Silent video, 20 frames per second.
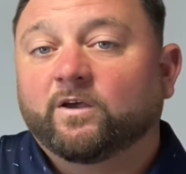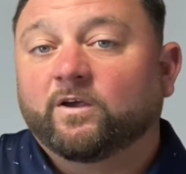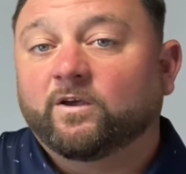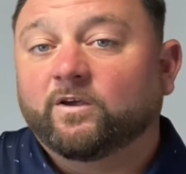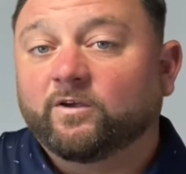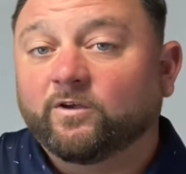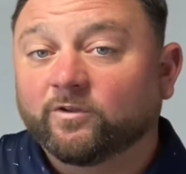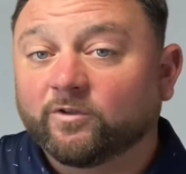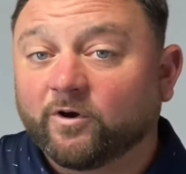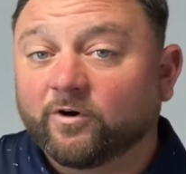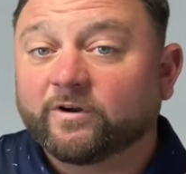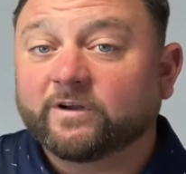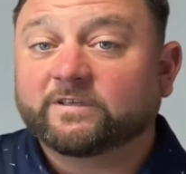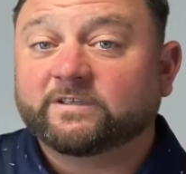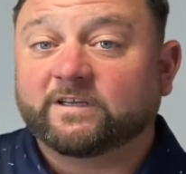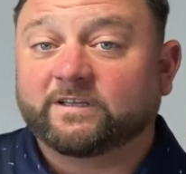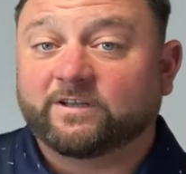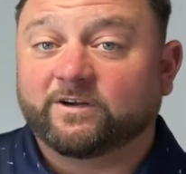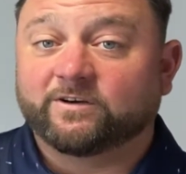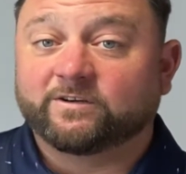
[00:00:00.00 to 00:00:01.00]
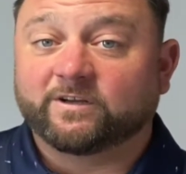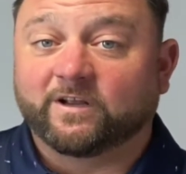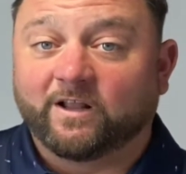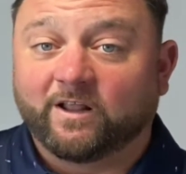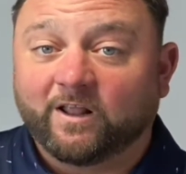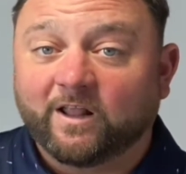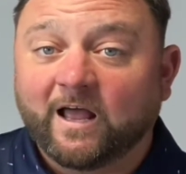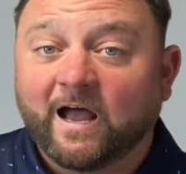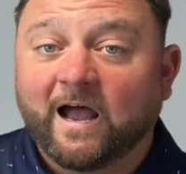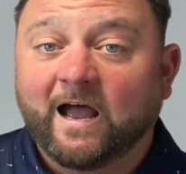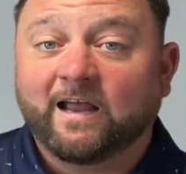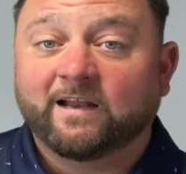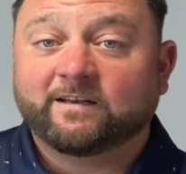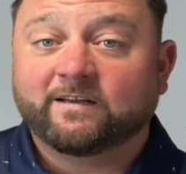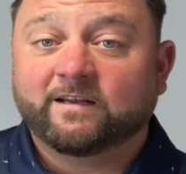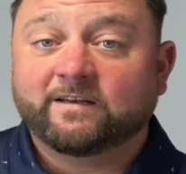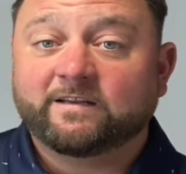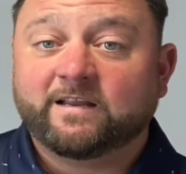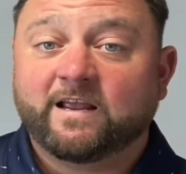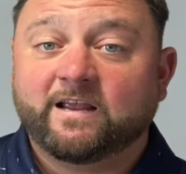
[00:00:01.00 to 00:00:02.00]
You'll notice that there's a lot to
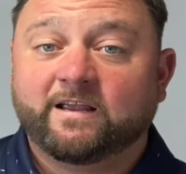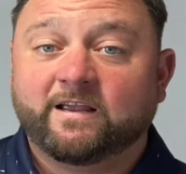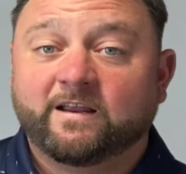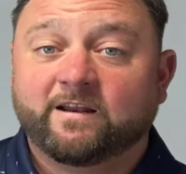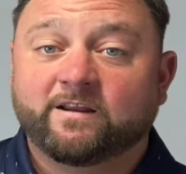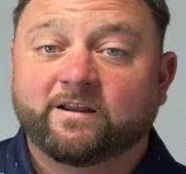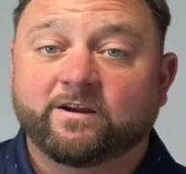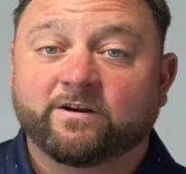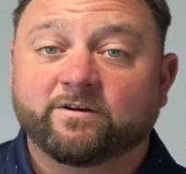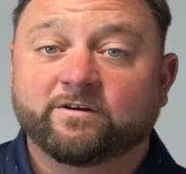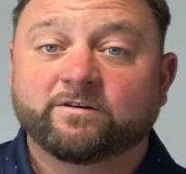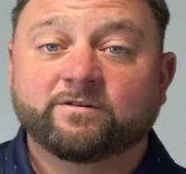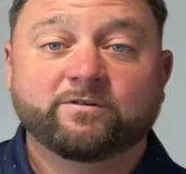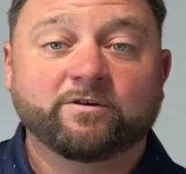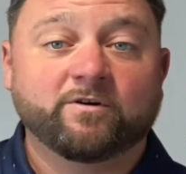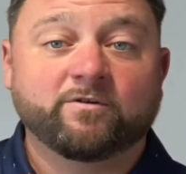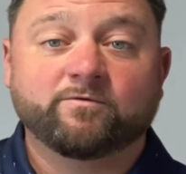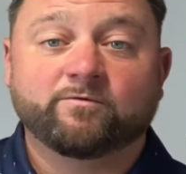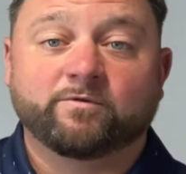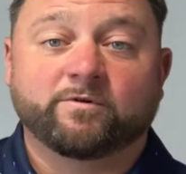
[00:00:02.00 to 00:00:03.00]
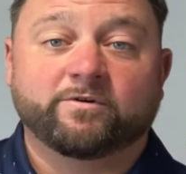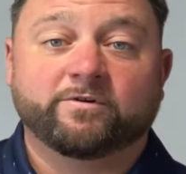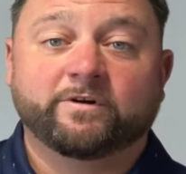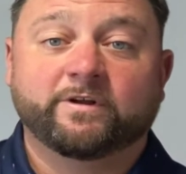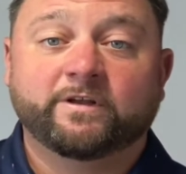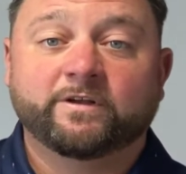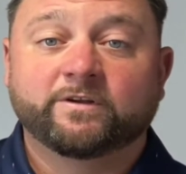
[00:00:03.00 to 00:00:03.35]
take in here, and don't worry.